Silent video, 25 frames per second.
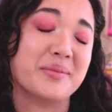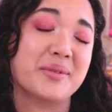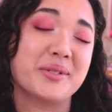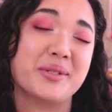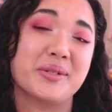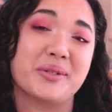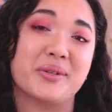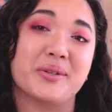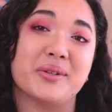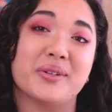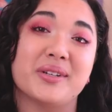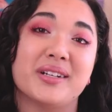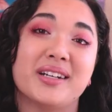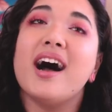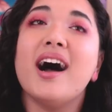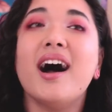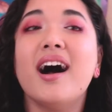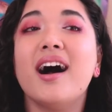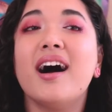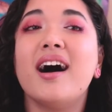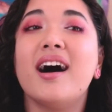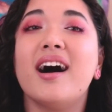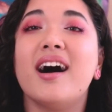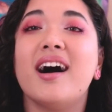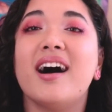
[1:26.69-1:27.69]
so
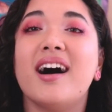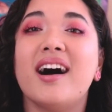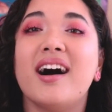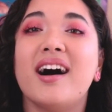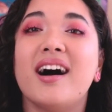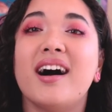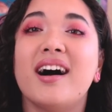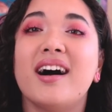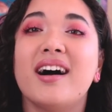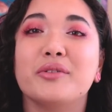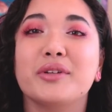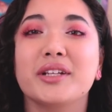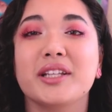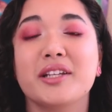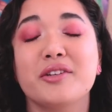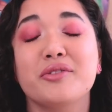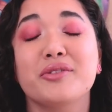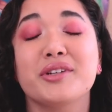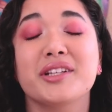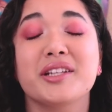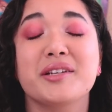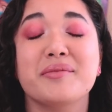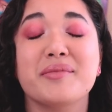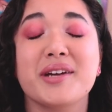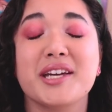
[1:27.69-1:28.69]
it
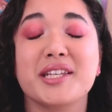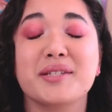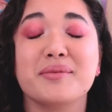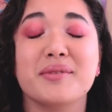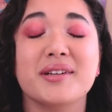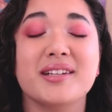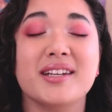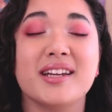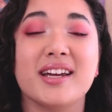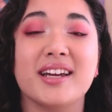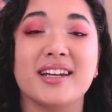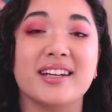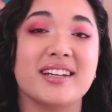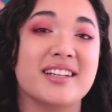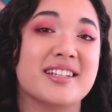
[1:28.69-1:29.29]
really makes my day.